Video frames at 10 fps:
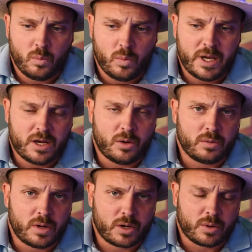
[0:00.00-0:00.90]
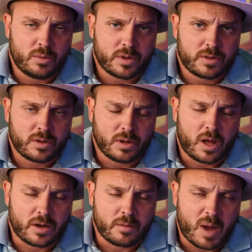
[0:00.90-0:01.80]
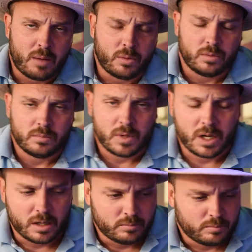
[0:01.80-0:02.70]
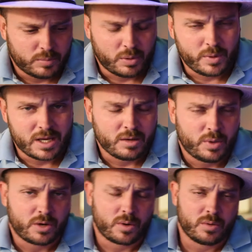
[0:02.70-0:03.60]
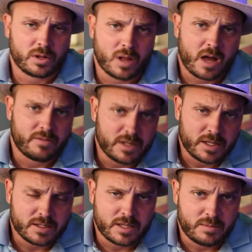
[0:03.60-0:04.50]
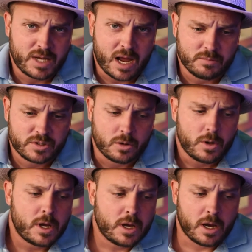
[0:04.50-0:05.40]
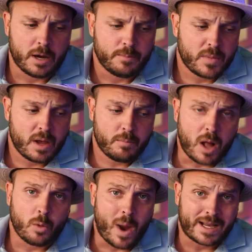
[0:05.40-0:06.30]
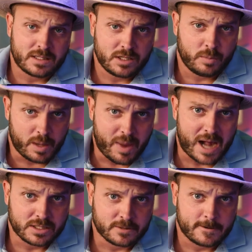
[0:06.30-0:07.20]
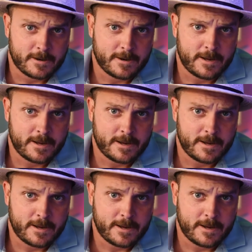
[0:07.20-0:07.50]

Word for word: we don't agree with a lot of the Bible, um, but we we agree with a lot of it at the same time. So um, Paula White could still be a pastor,